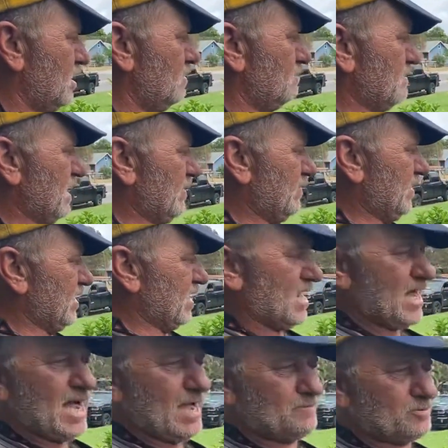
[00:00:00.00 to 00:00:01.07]
maybe a
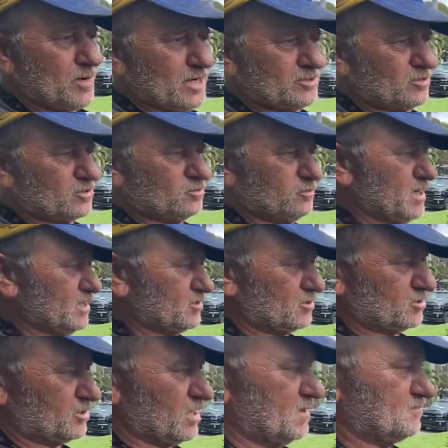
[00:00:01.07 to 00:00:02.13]
high pressure switch or
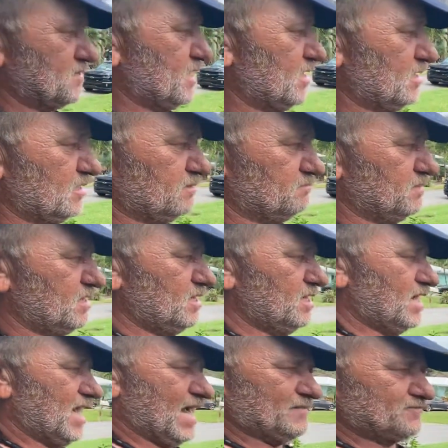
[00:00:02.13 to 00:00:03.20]
something. And
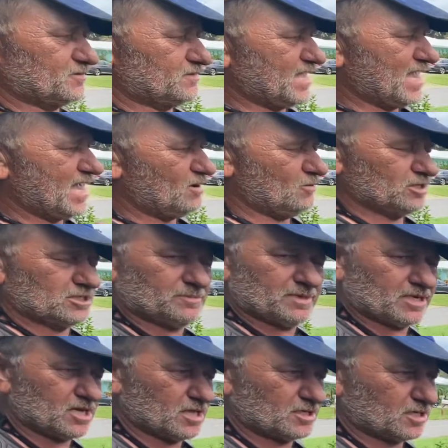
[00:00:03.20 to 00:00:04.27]
after that, we should be
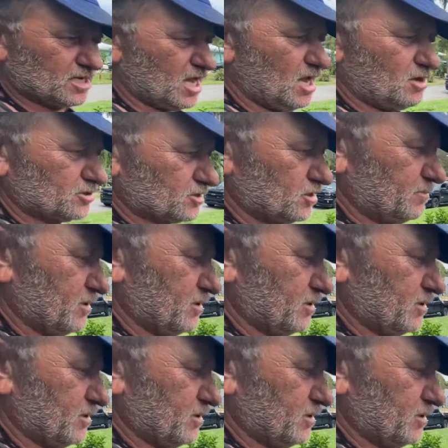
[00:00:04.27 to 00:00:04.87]
good to go. She'll be